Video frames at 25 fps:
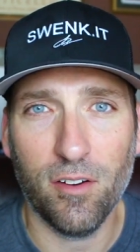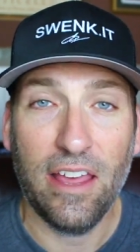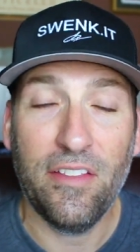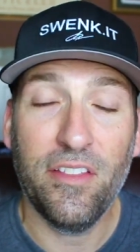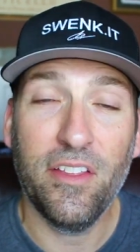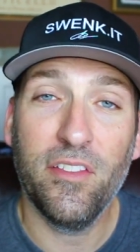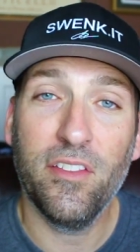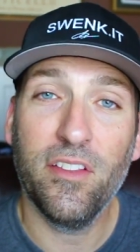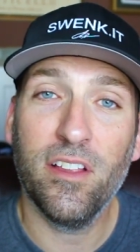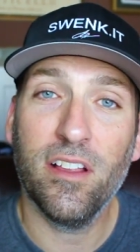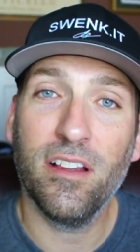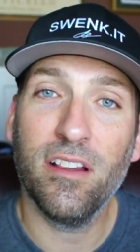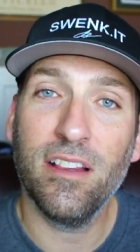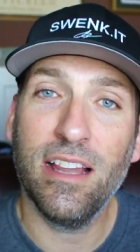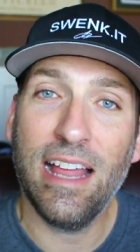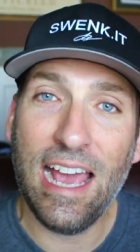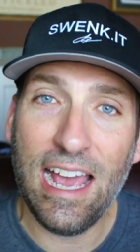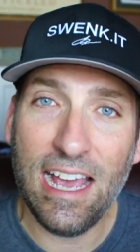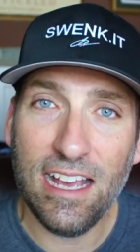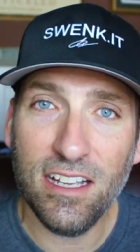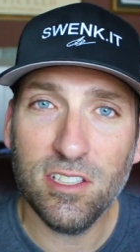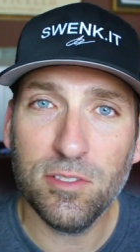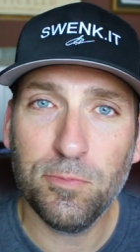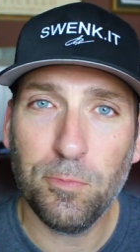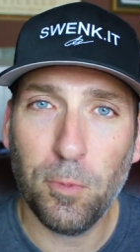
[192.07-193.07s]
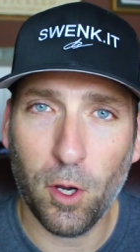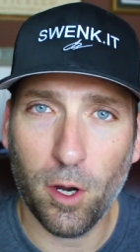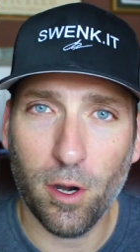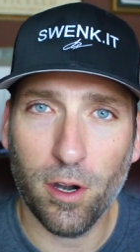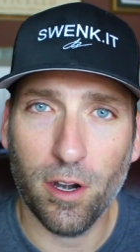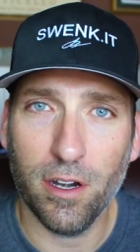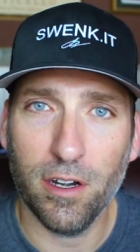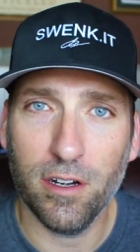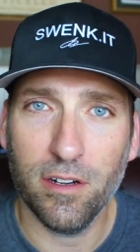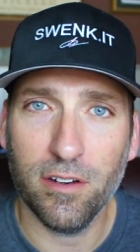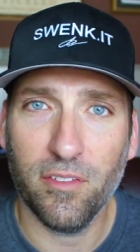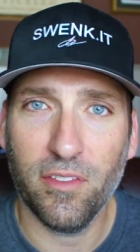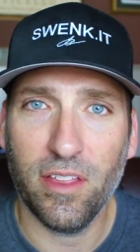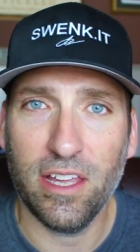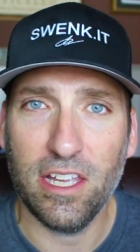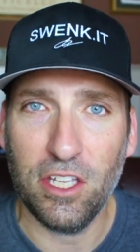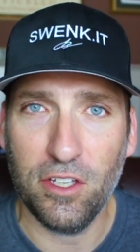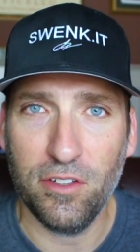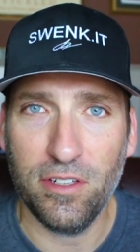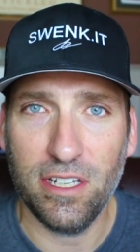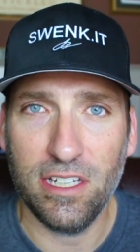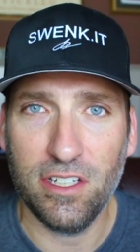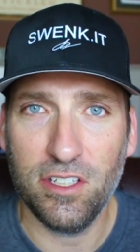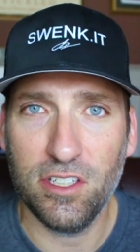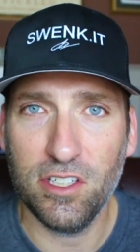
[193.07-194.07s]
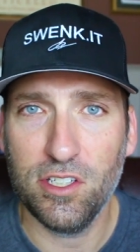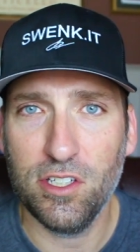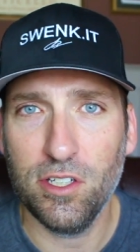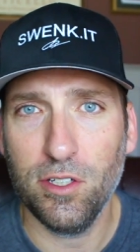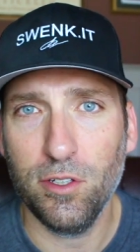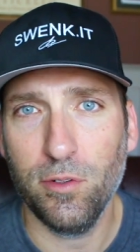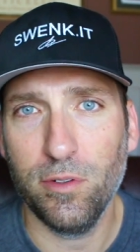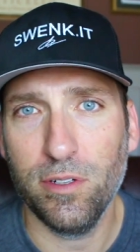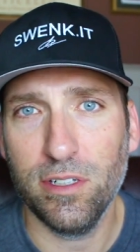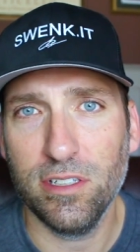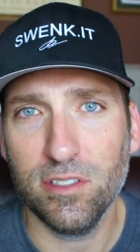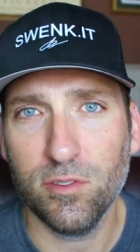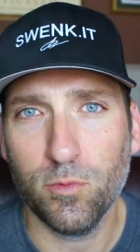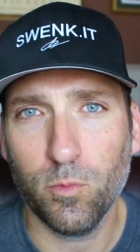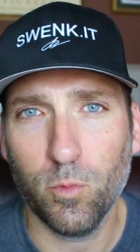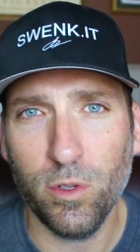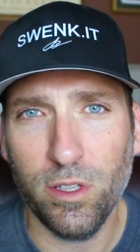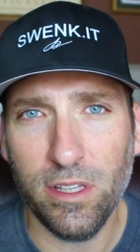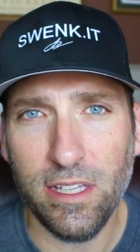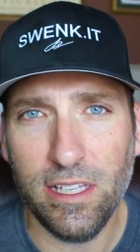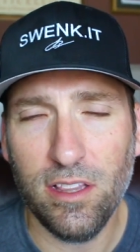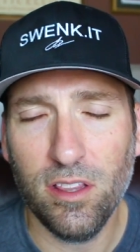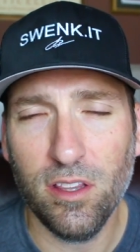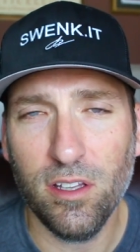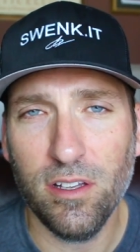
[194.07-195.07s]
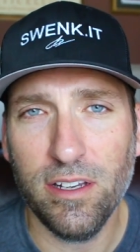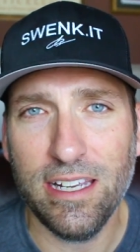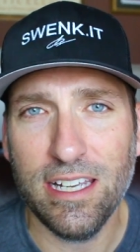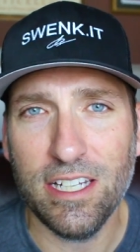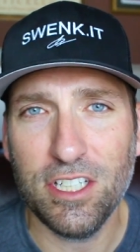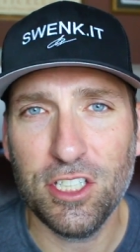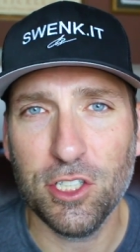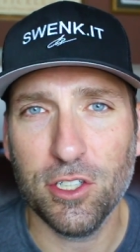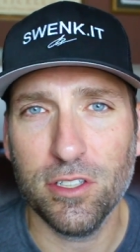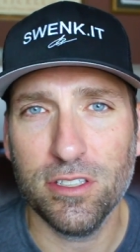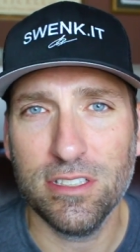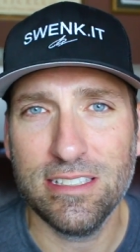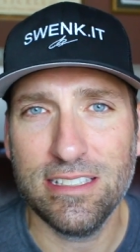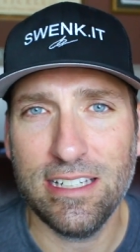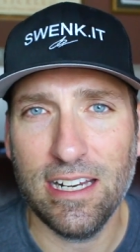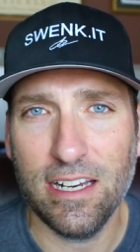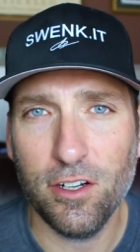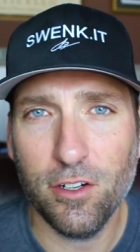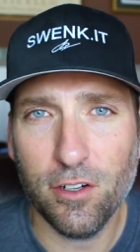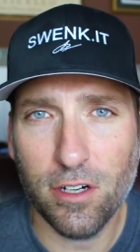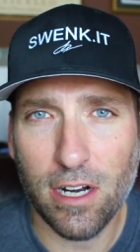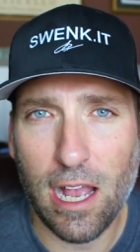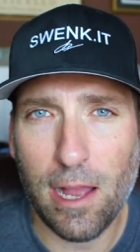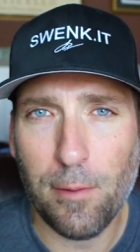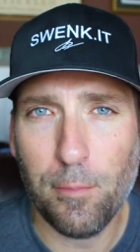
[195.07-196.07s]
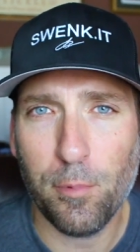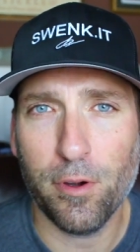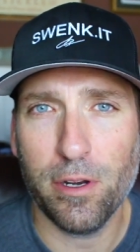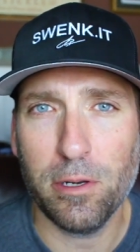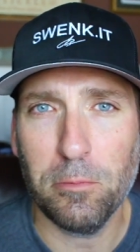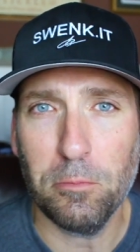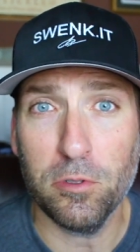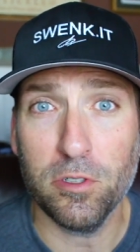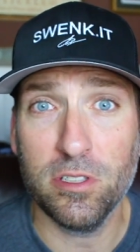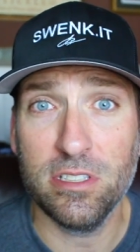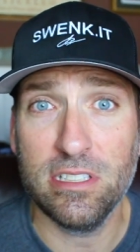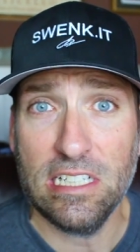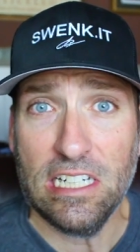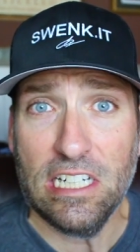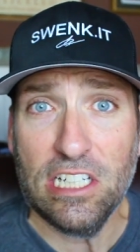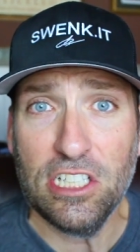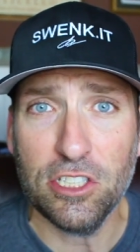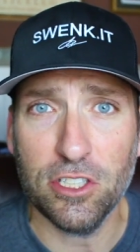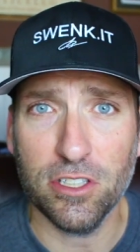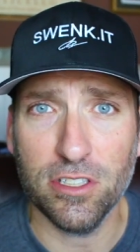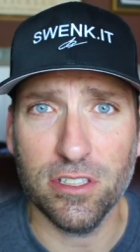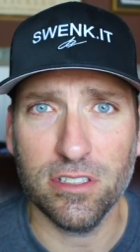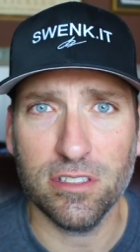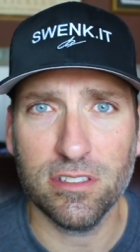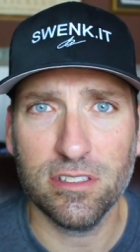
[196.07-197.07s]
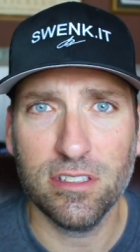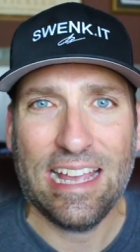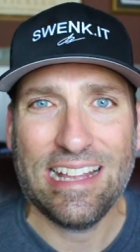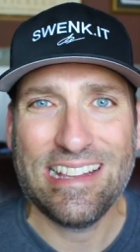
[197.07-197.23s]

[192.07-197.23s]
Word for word: And then the last part that you need to do is really look at your standard operating procedures